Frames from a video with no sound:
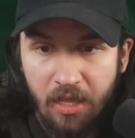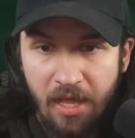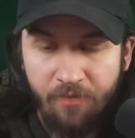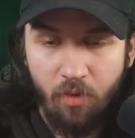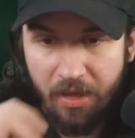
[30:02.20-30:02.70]

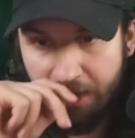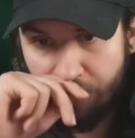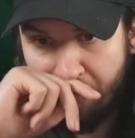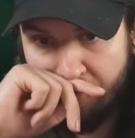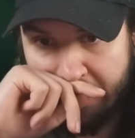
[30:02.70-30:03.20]
alive. Okay,
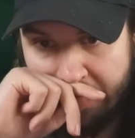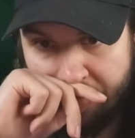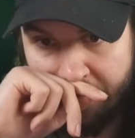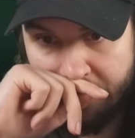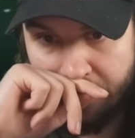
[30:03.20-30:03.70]
never mind. We didn't
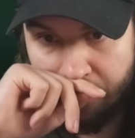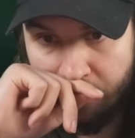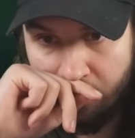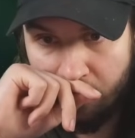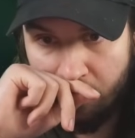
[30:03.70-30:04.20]
even mean to.
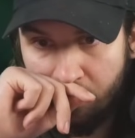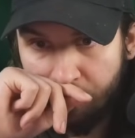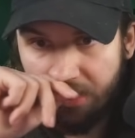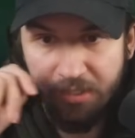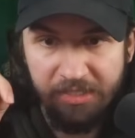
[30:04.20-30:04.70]

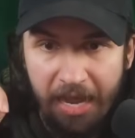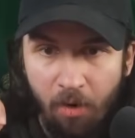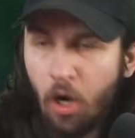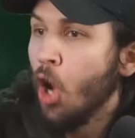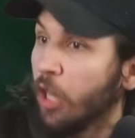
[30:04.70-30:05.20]
Prince on
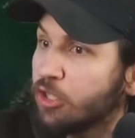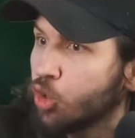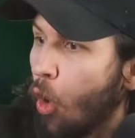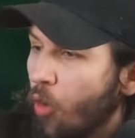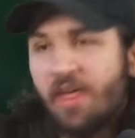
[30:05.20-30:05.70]
tower. Let's
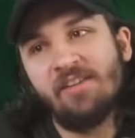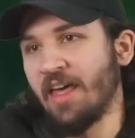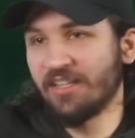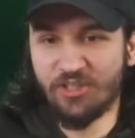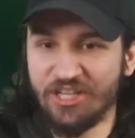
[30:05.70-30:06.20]
go. That,
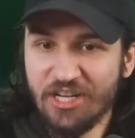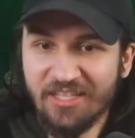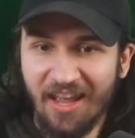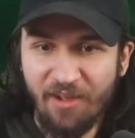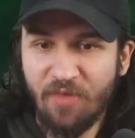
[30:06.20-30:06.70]
that's G
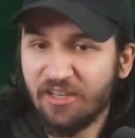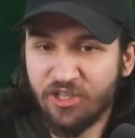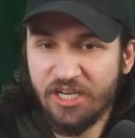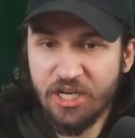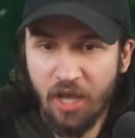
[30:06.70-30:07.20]
G's. That's
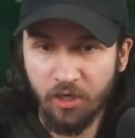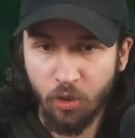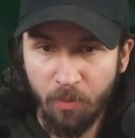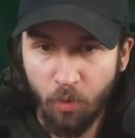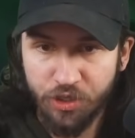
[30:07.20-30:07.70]
G G's.
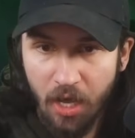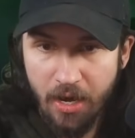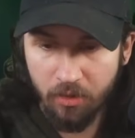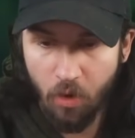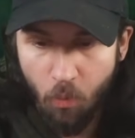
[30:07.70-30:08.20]
Hunter one more
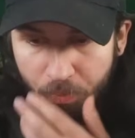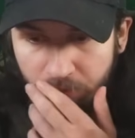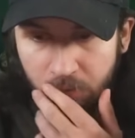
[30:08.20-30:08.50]
shot. Nope.